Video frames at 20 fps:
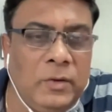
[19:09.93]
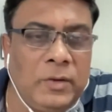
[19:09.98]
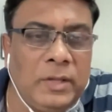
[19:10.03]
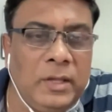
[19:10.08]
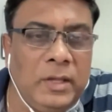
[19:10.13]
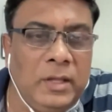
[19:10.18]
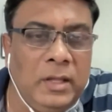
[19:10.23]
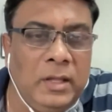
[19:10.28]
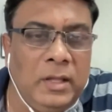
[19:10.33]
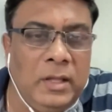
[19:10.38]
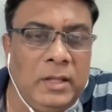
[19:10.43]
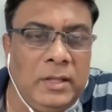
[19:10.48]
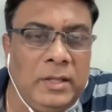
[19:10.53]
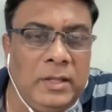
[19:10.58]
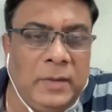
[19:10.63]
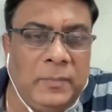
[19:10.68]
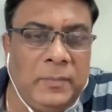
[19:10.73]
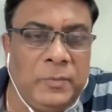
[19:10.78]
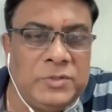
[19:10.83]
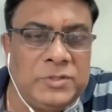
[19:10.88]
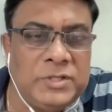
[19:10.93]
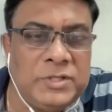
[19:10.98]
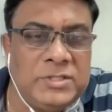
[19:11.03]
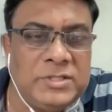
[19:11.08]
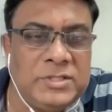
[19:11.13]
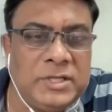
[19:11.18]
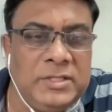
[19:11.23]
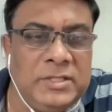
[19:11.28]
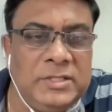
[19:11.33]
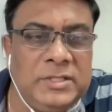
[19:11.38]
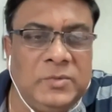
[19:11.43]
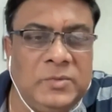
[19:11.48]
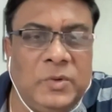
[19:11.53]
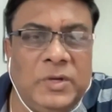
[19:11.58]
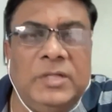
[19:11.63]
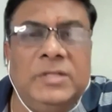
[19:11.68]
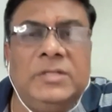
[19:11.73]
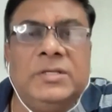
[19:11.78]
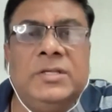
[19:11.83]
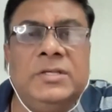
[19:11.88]
Okay. Kya puch raha Charanjit?
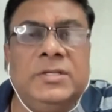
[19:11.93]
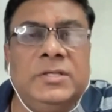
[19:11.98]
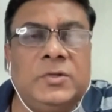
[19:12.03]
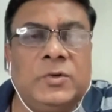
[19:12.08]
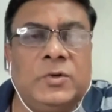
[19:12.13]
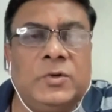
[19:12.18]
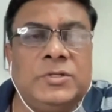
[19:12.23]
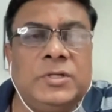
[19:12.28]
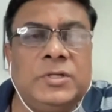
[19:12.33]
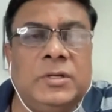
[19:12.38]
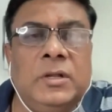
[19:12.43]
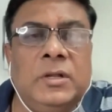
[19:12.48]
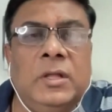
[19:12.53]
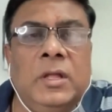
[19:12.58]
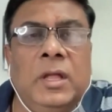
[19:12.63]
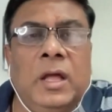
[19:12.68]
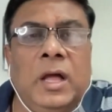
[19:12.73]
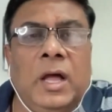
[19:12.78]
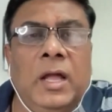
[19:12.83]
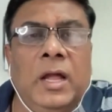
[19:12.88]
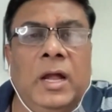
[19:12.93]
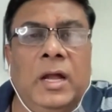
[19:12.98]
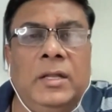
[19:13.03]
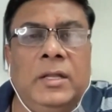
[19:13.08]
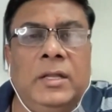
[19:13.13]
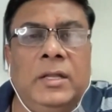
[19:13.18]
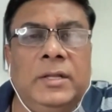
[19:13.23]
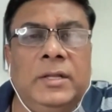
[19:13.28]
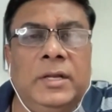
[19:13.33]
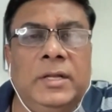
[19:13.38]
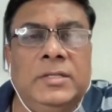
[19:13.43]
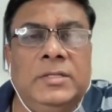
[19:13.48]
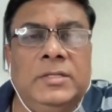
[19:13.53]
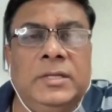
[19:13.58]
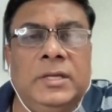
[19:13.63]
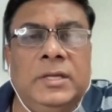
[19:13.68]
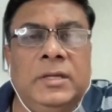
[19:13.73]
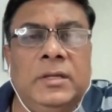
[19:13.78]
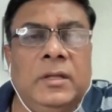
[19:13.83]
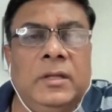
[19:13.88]
What is Charanjit's question? I heard that there is
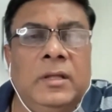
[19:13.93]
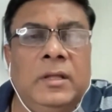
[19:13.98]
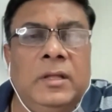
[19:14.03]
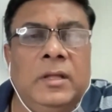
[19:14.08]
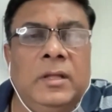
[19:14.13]
a